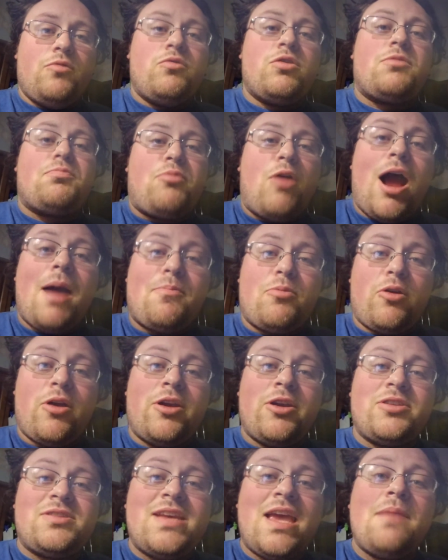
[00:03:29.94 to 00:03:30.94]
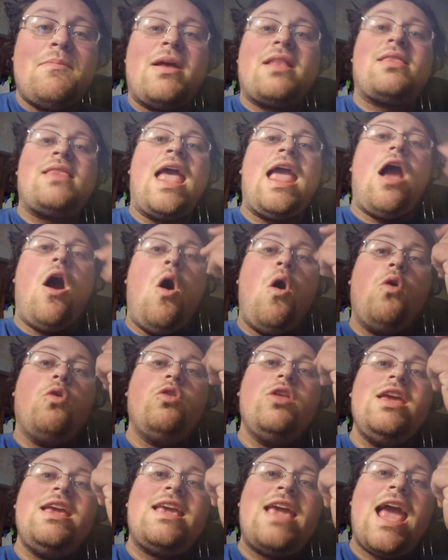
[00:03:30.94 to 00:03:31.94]
with proper entertainment. They
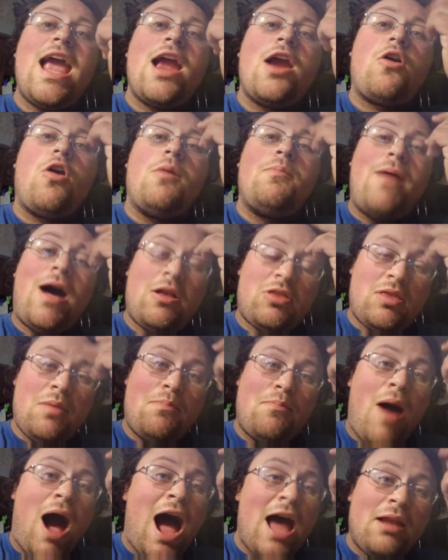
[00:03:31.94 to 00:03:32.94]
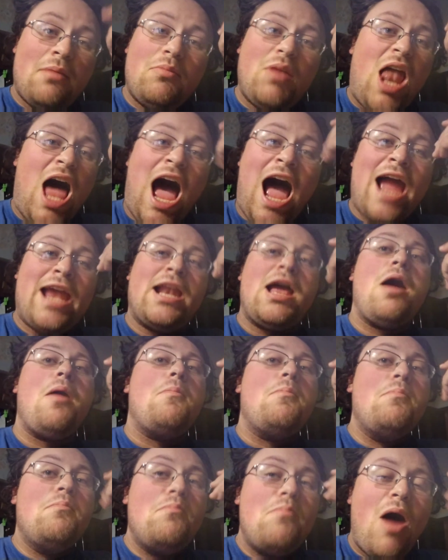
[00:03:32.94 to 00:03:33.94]
only care about the bottom line
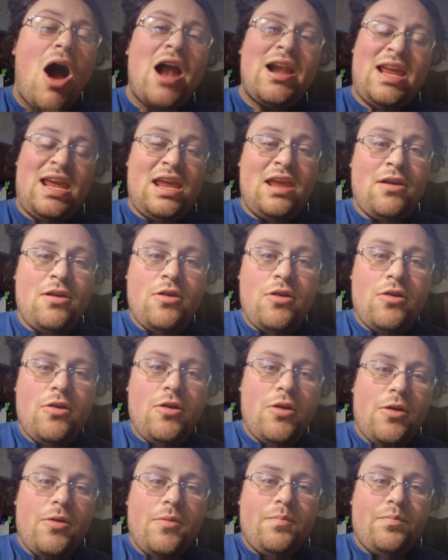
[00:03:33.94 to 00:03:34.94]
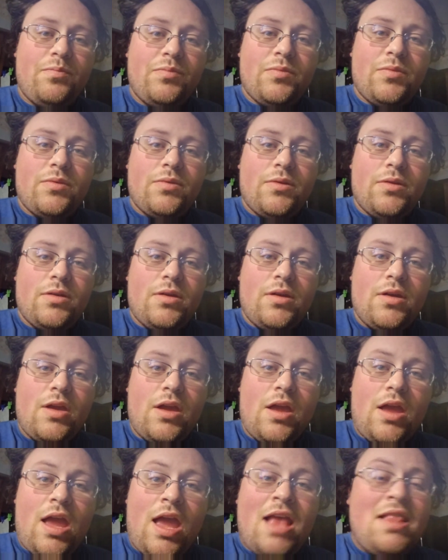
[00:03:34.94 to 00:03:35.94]
money.
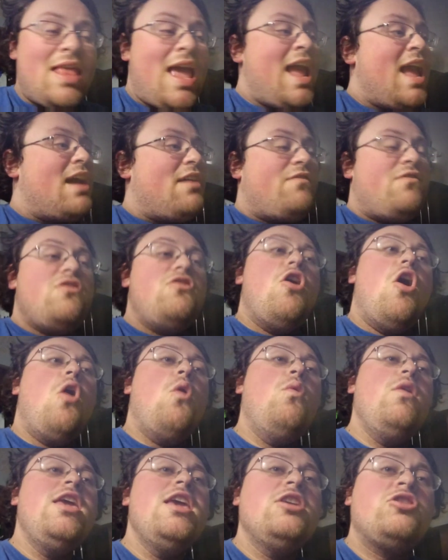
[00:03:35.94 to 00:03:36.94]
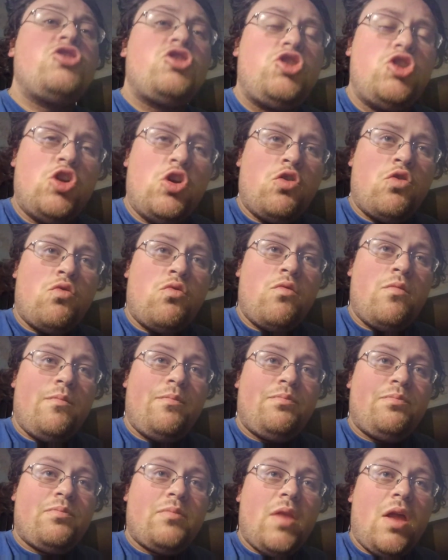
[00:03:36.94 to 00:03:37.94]
And they have no issue
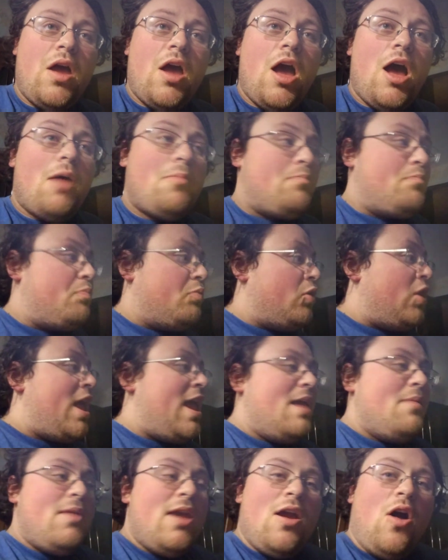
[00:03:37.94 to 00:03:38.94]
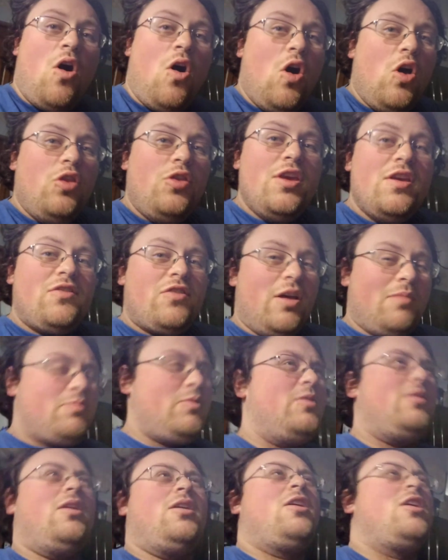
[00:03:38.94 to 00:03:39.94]
blaming all these
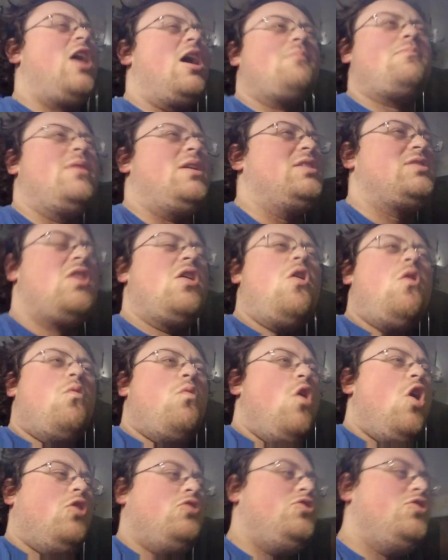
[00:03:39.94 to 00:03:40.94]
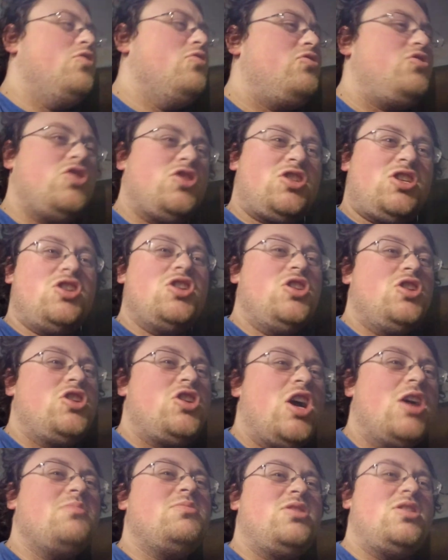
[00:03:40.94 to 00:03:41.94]
other companies. Well, you just
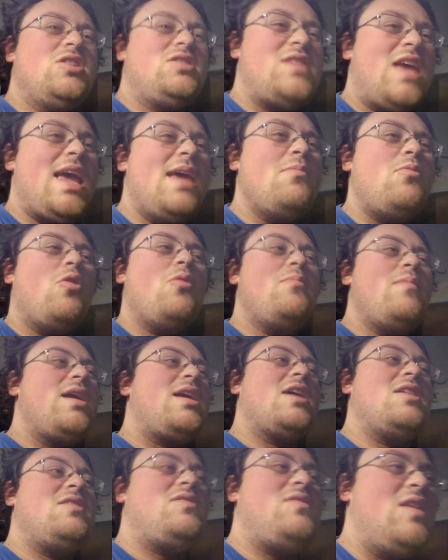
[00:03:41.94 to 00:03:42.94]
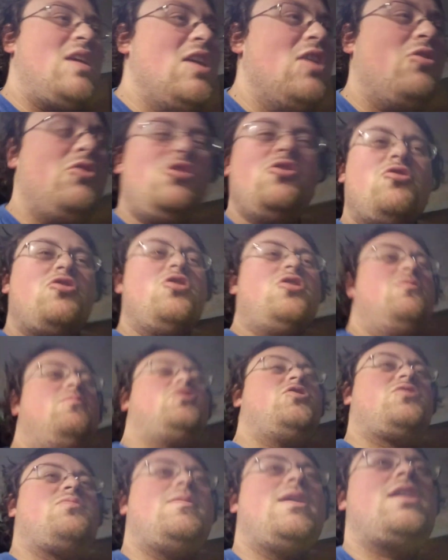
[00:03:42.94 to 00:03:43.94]
couldn't come to the table and make a deal. You
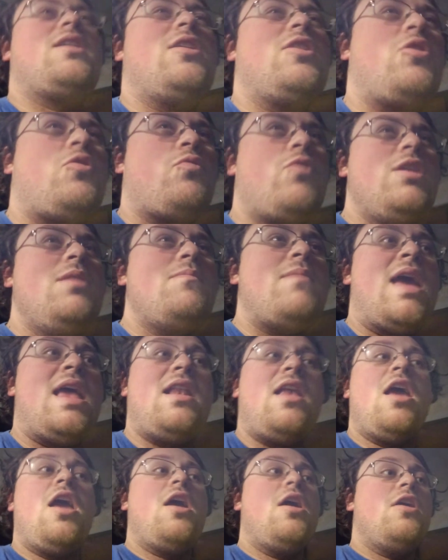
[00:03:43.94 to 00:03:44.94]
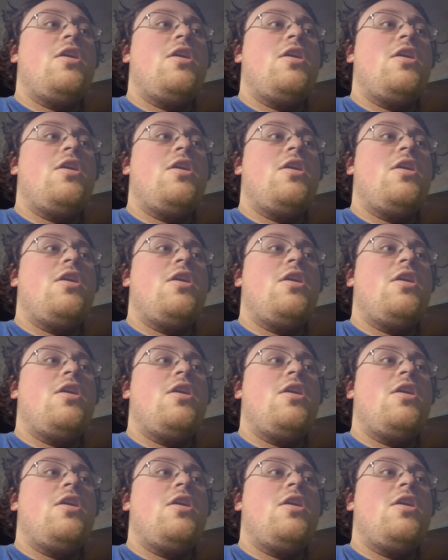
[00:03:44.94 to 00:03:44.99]
couldn't just make an agreement.